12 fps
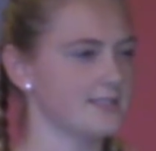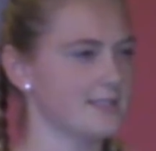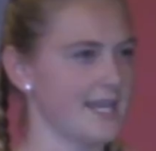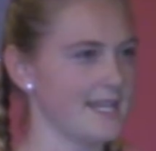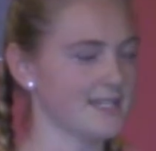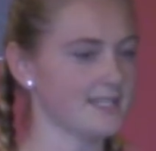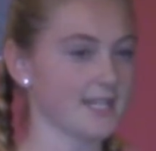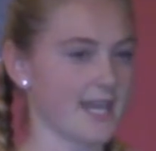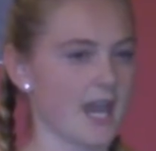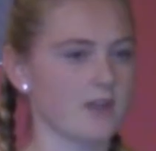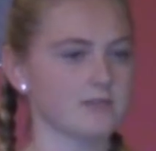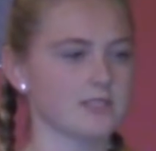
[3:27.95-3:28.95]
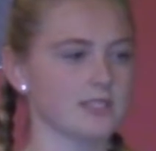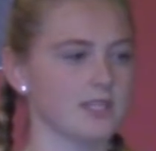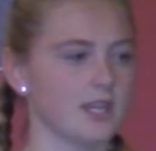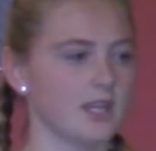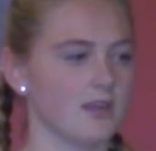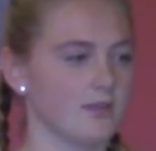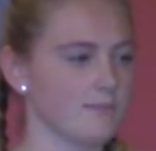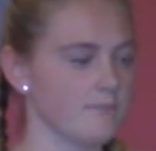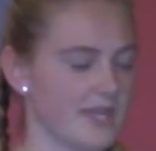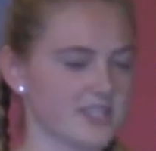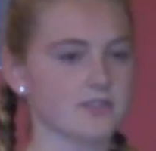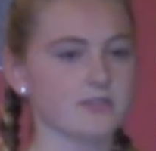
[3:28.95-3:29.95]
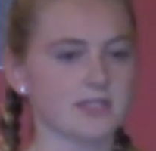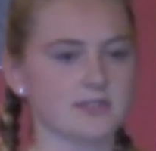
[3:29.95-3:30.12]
take into account mental